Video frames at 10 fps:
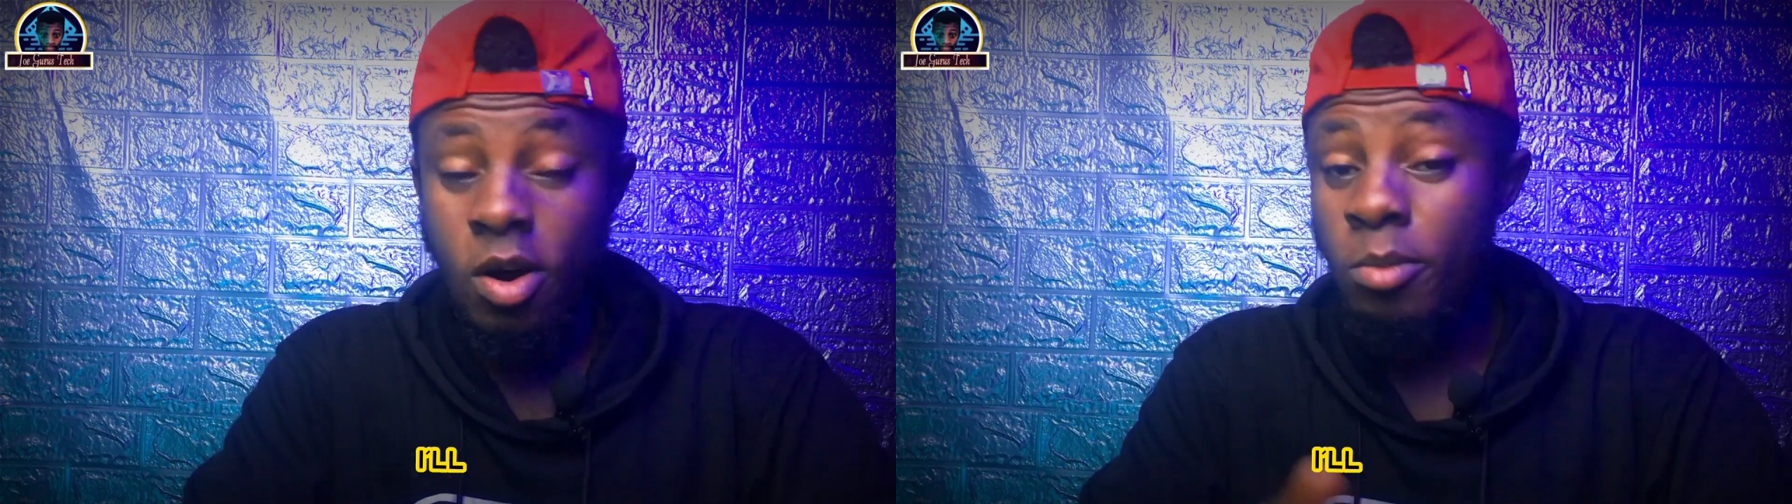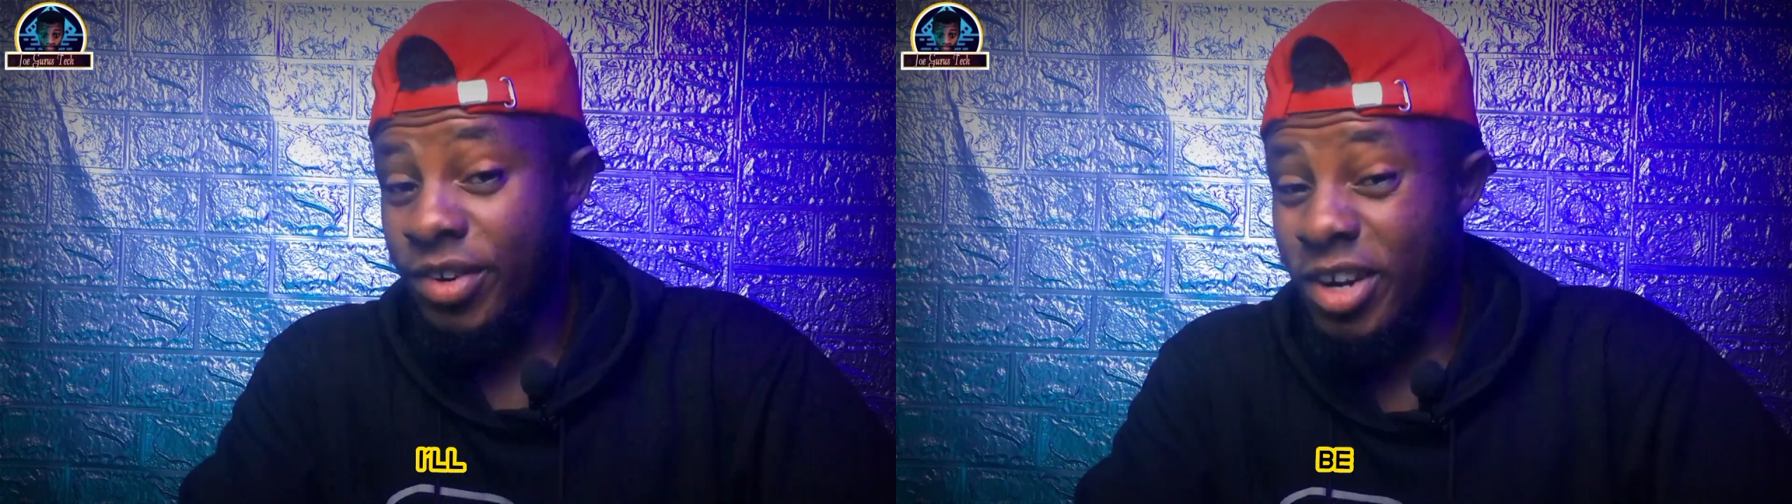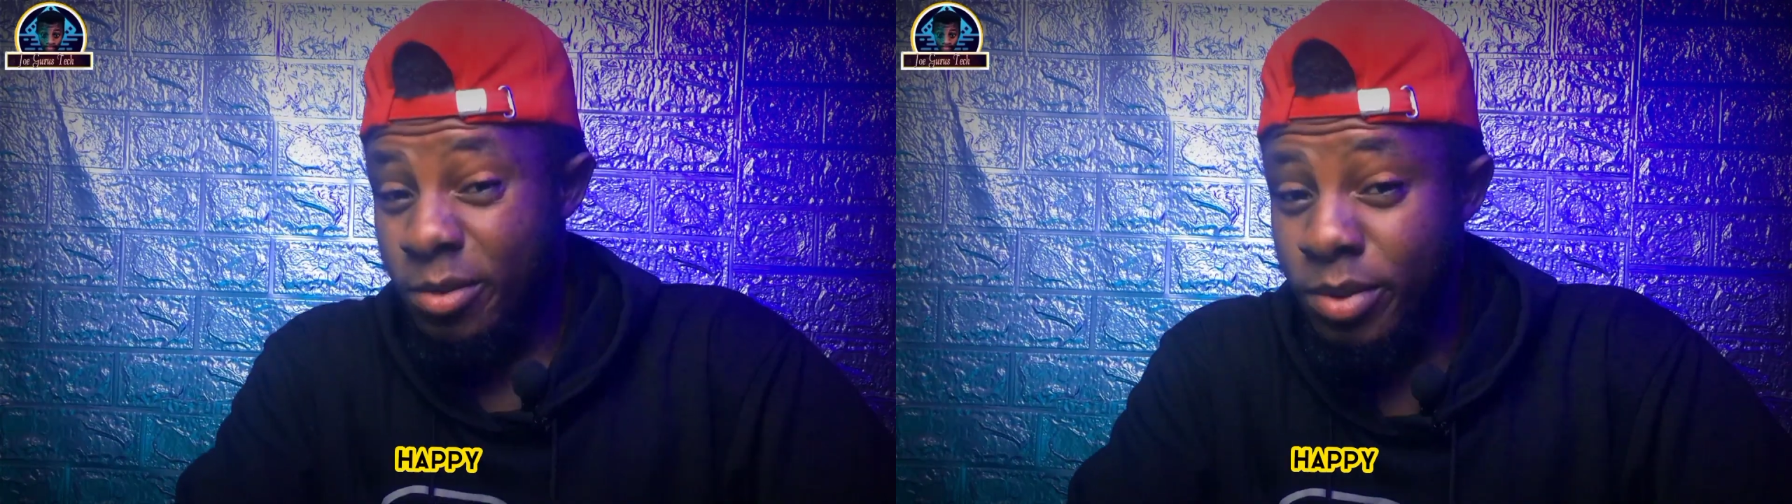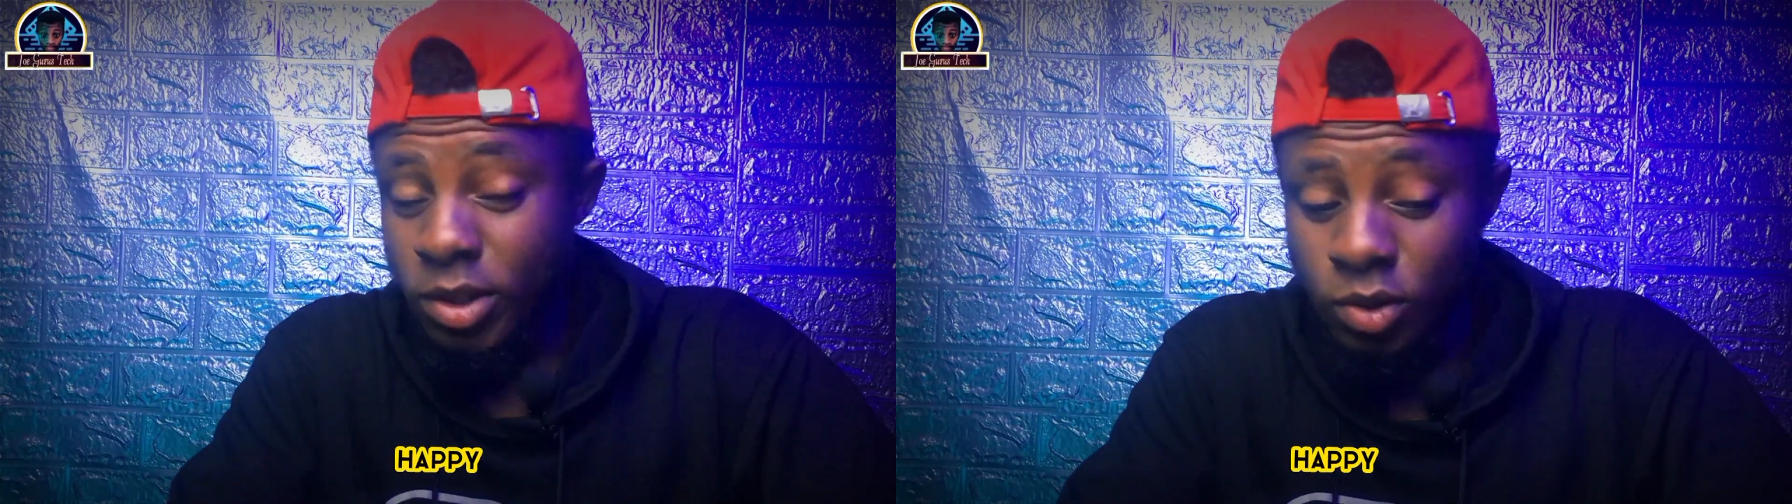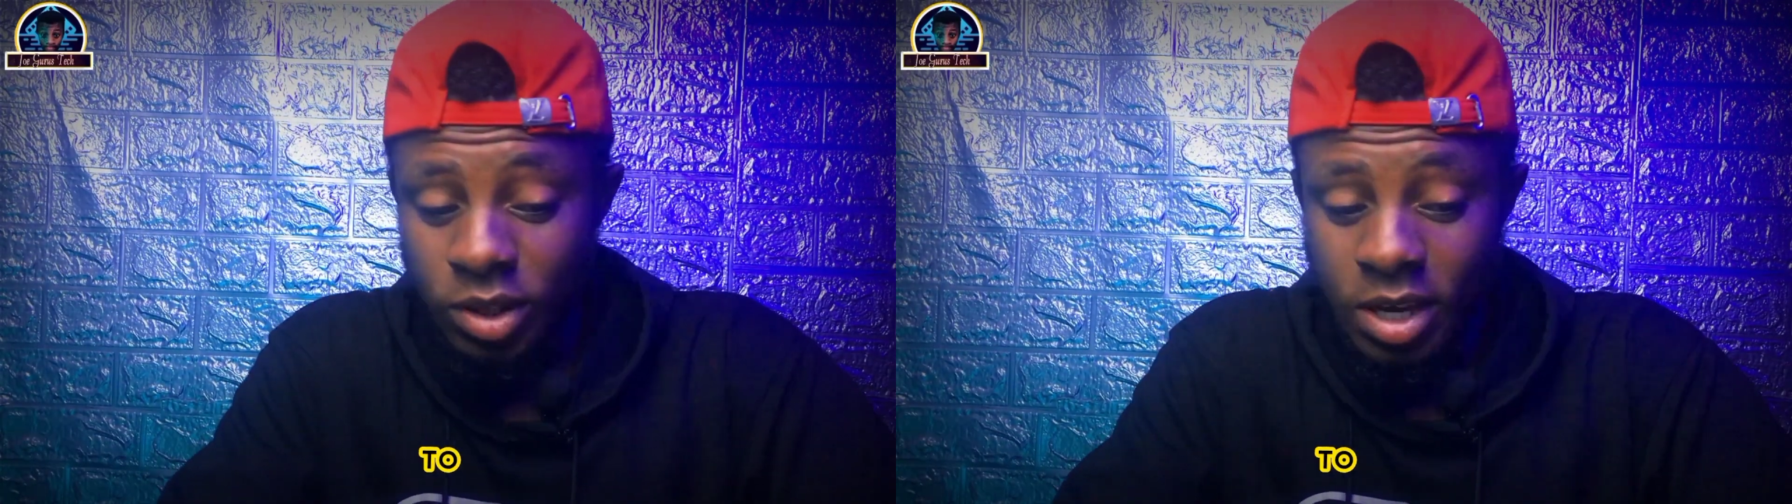i'll be happy
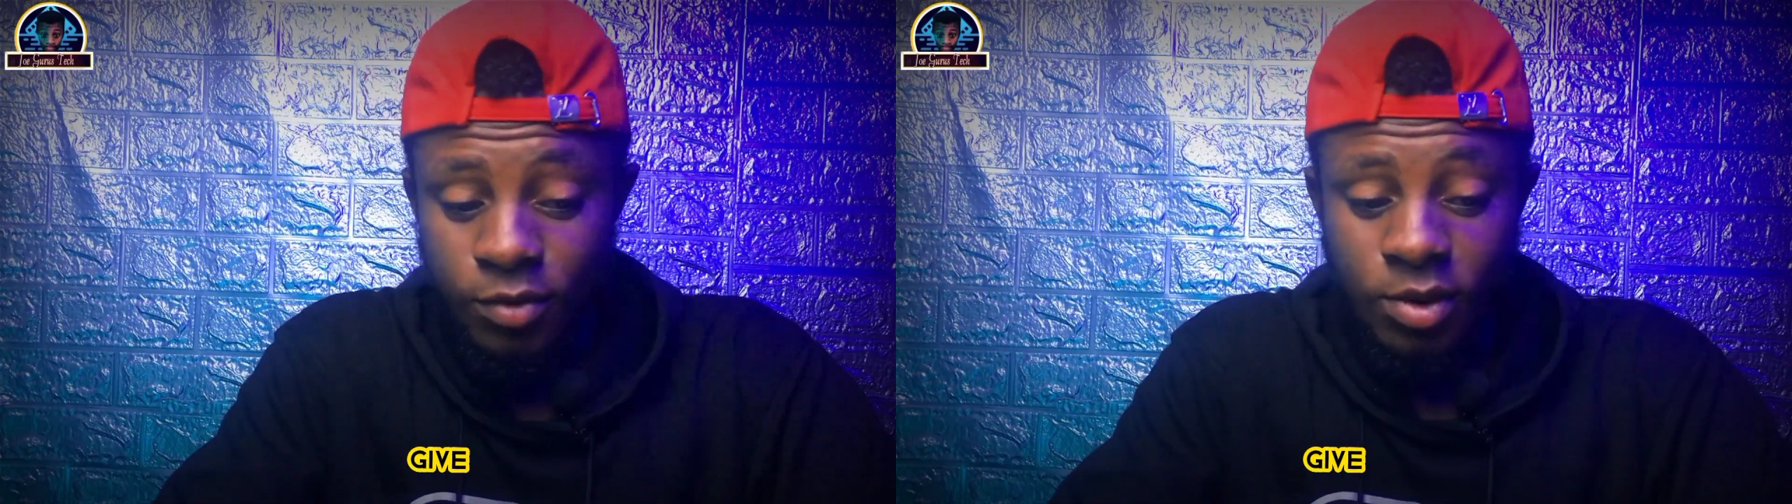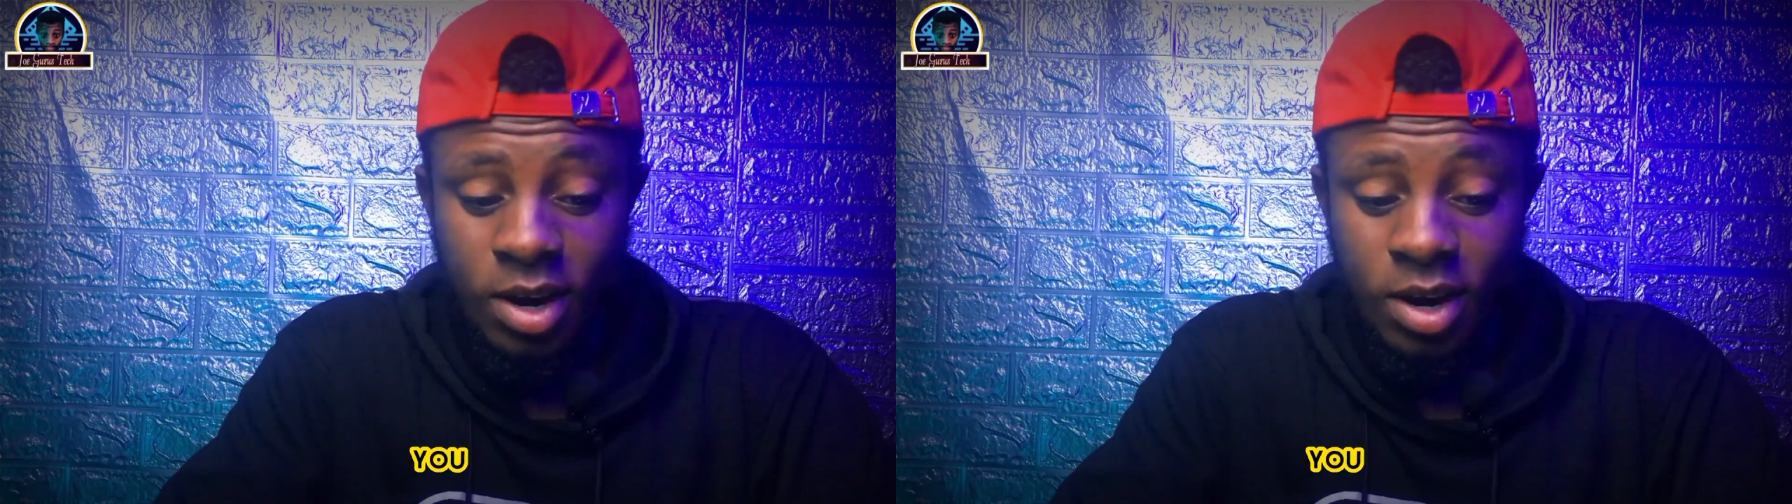to give you